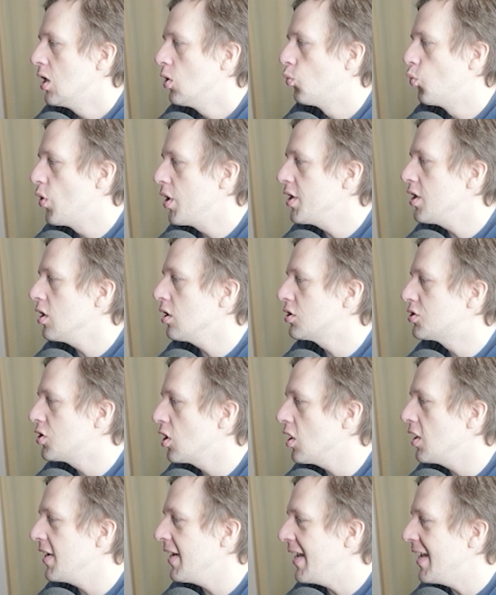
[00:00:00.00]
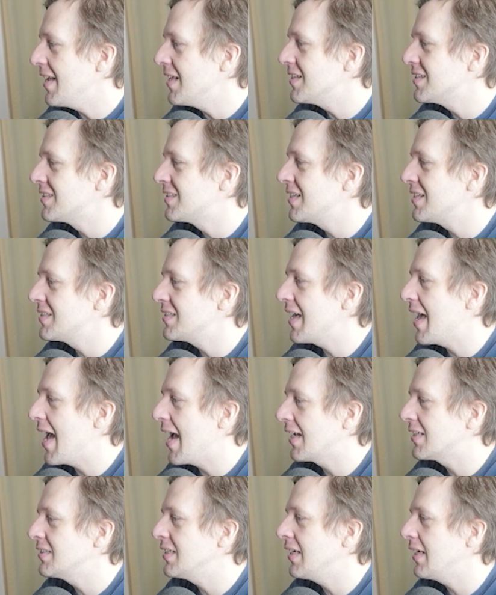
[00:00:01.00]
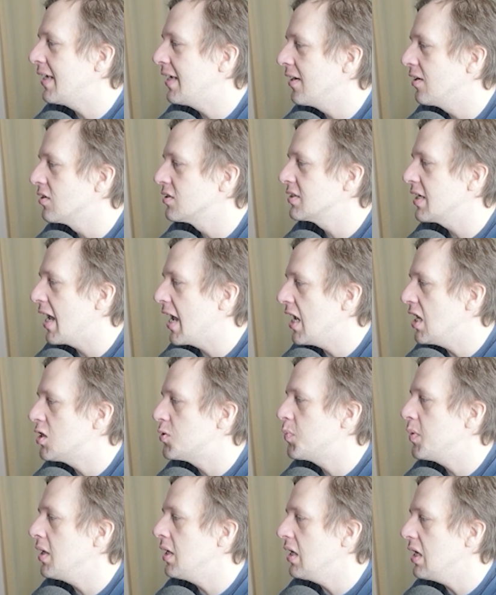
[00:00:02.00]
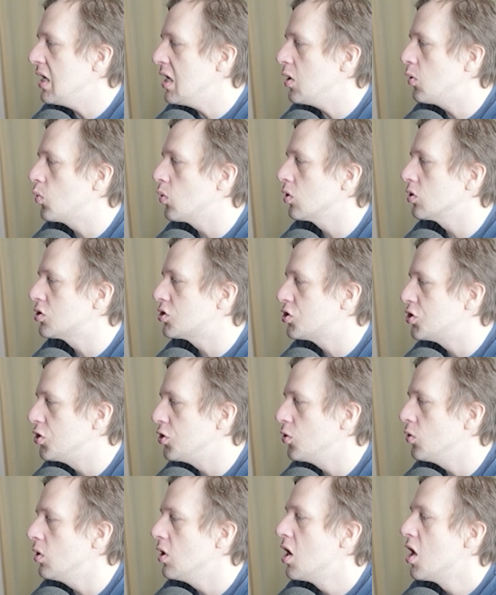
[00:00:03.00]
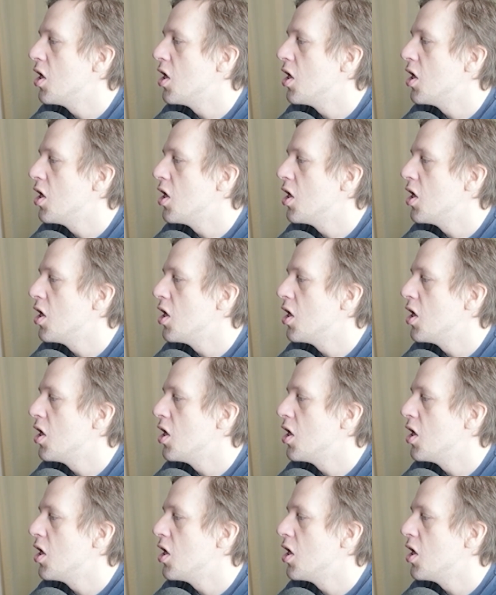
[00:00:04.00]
When your turn ends, this Axie heals HP equal to